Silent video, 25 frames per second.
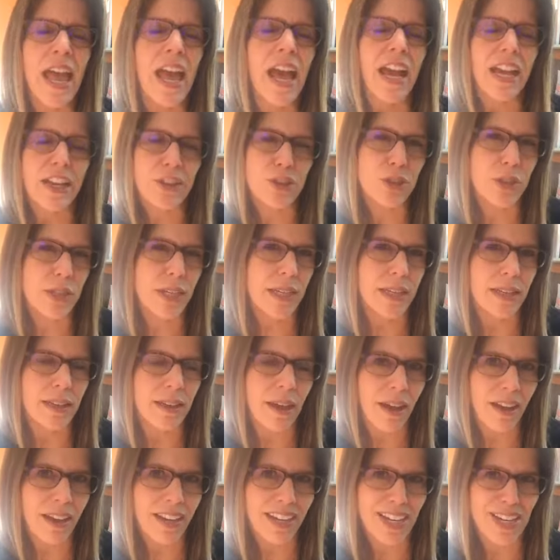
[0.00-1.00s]
Actually,
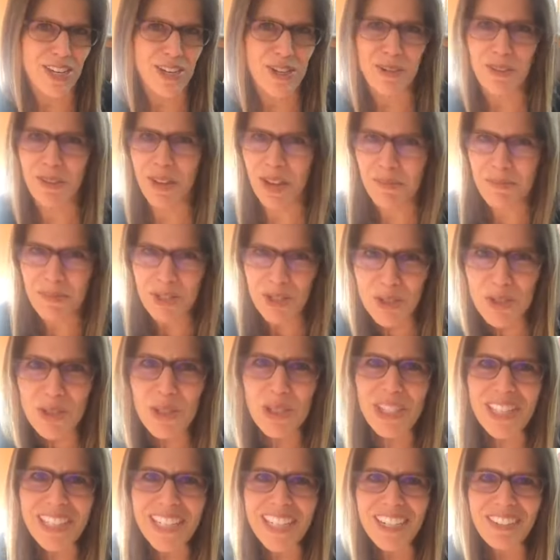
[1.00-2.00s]
not at noon. I'm
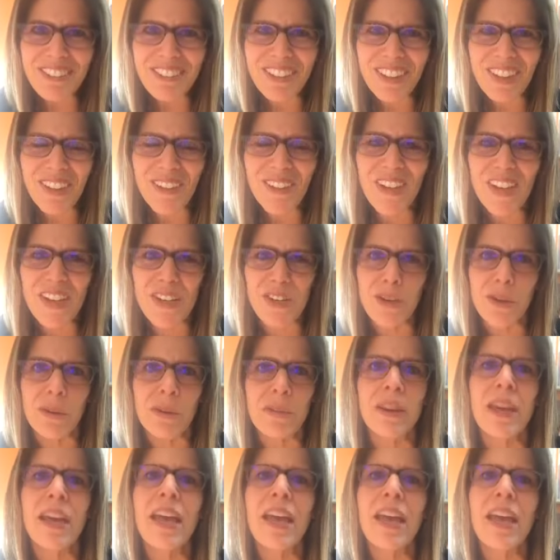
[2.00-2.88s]
usually here with you at noon.